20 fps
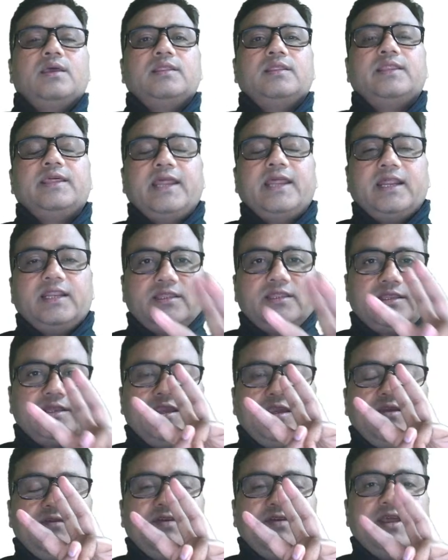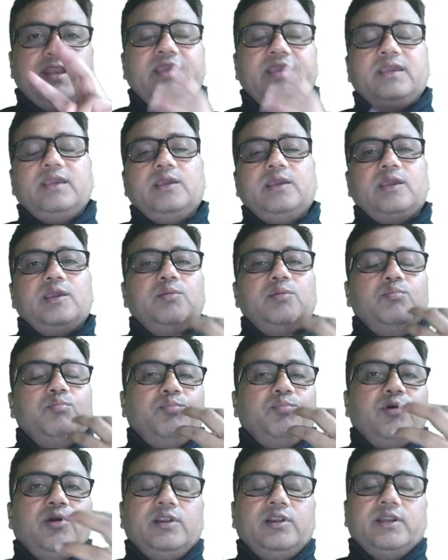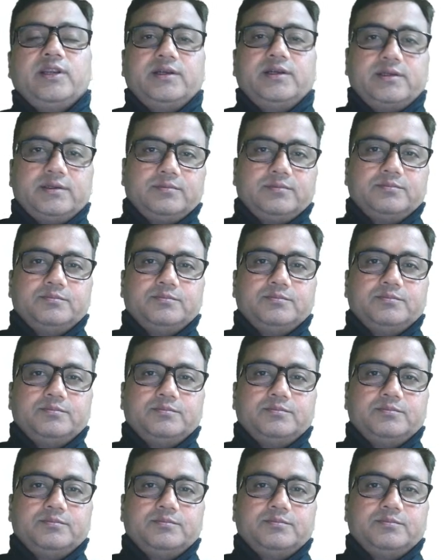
there are 3 very important